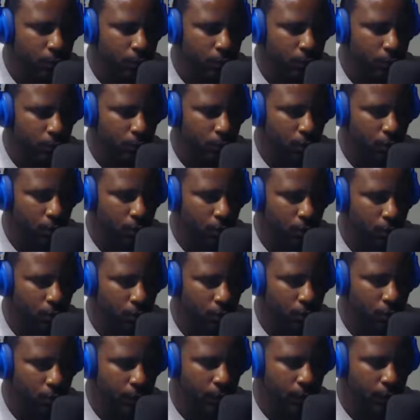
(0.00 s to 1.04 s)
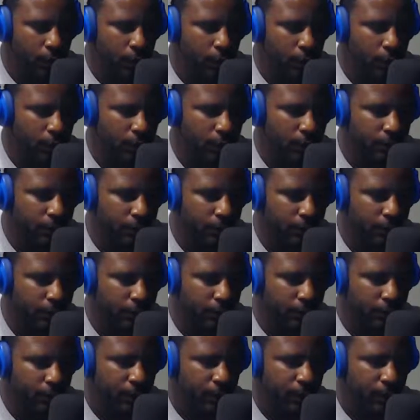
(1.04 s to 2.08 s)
And really make